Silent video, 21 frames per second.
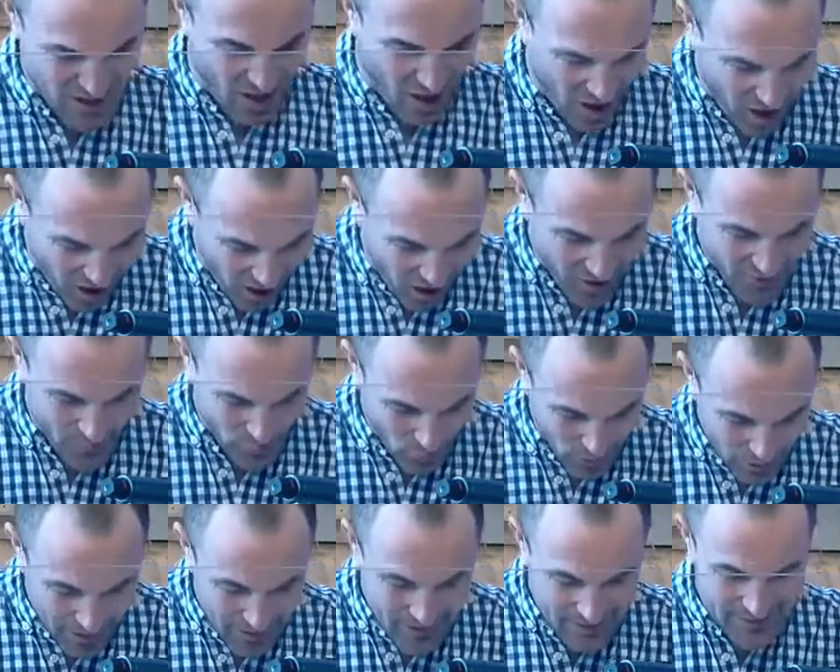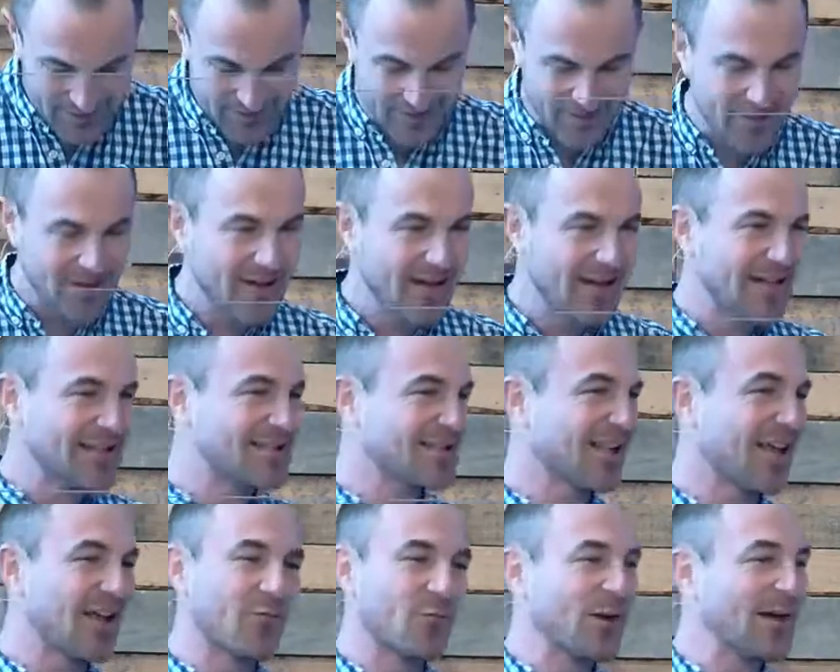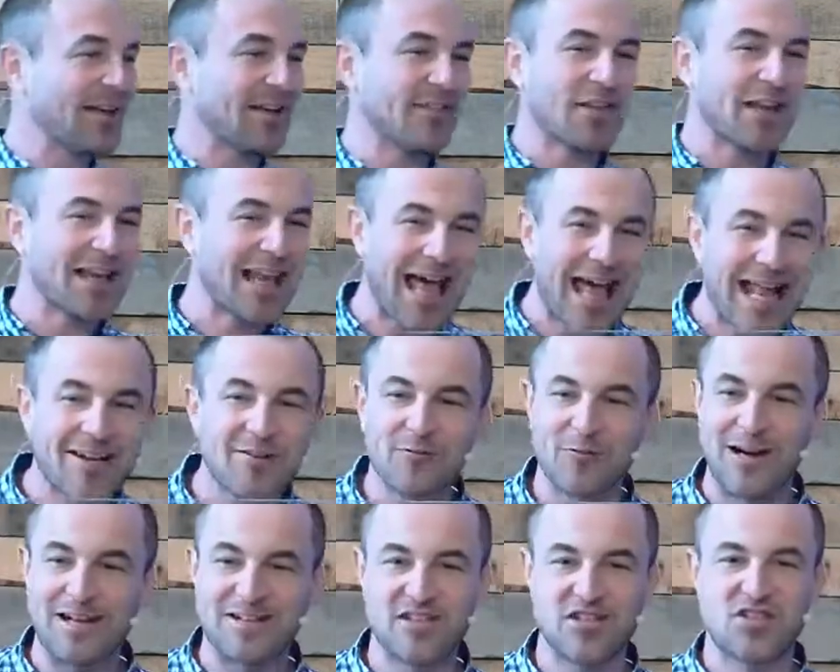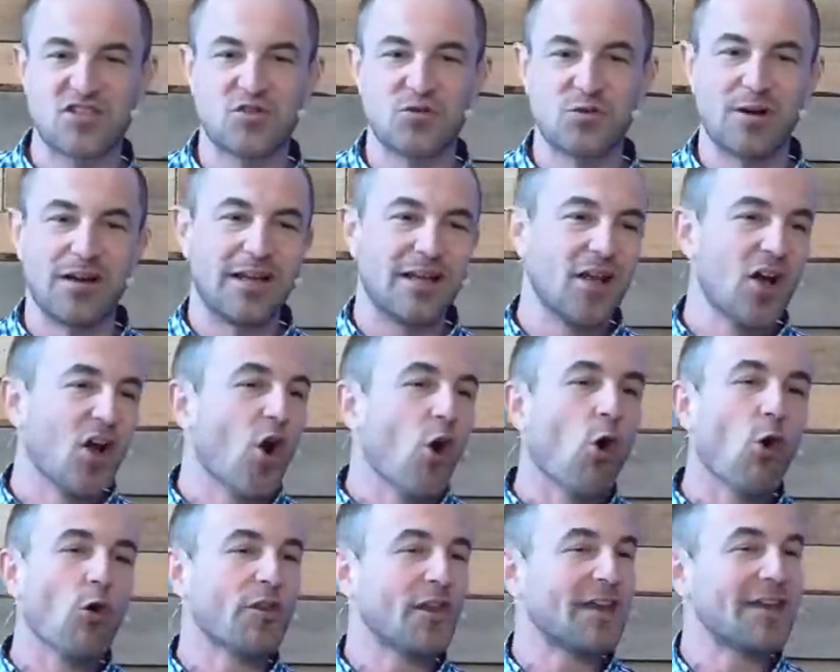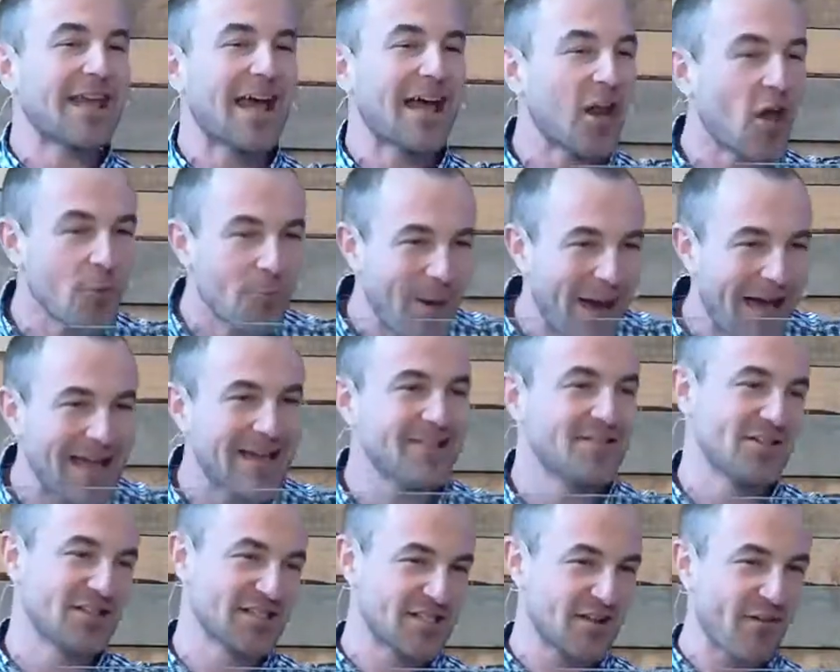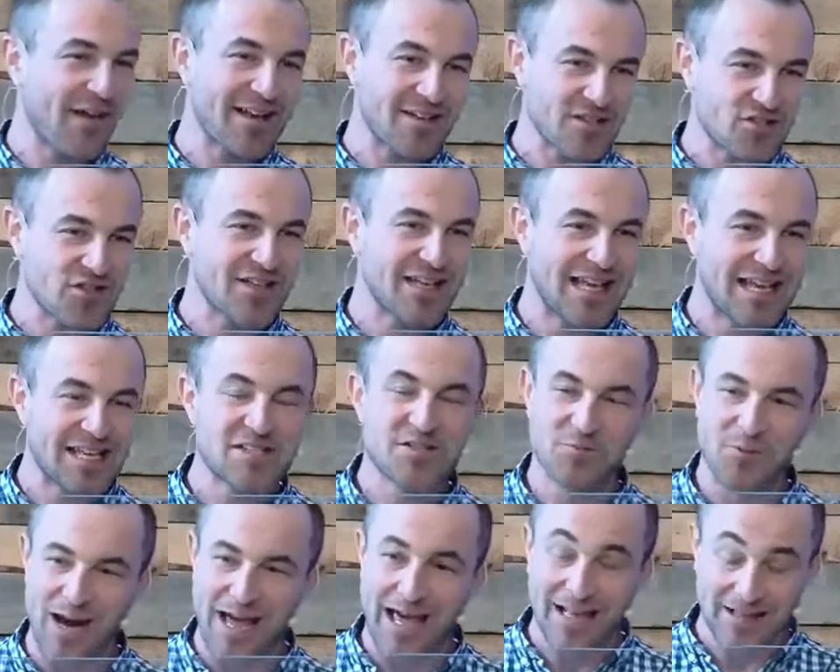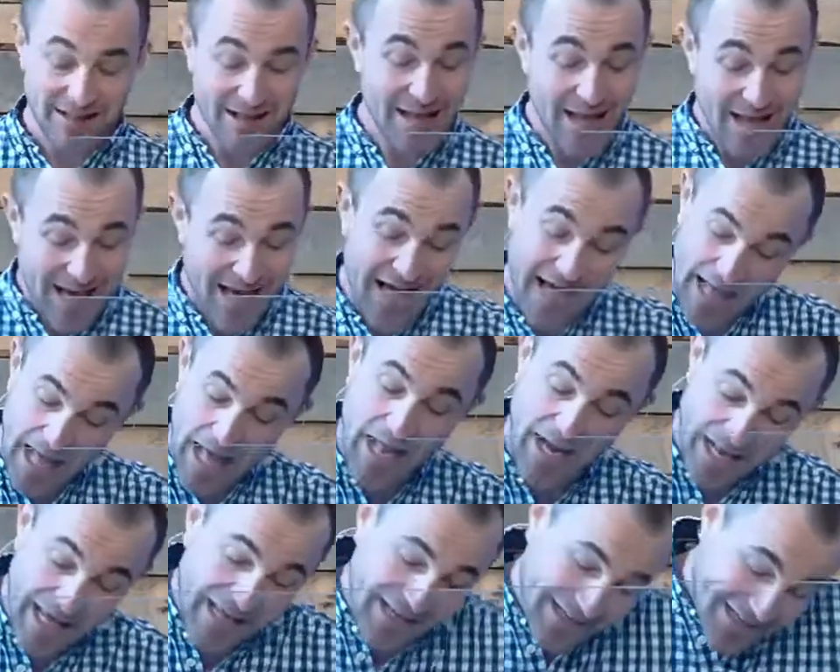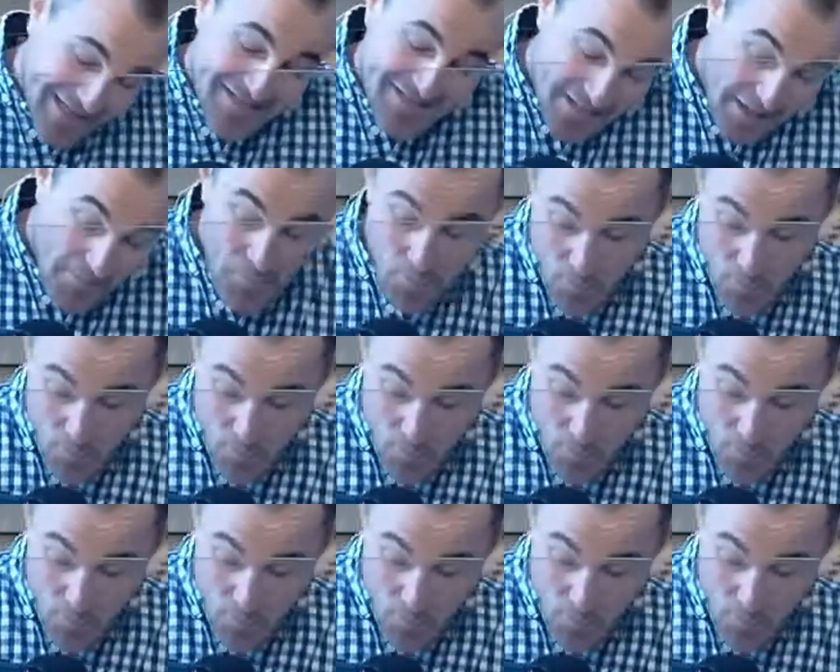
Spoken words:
hard work. It's like reading the land registry or the yellow pages of ancient Israel. And in some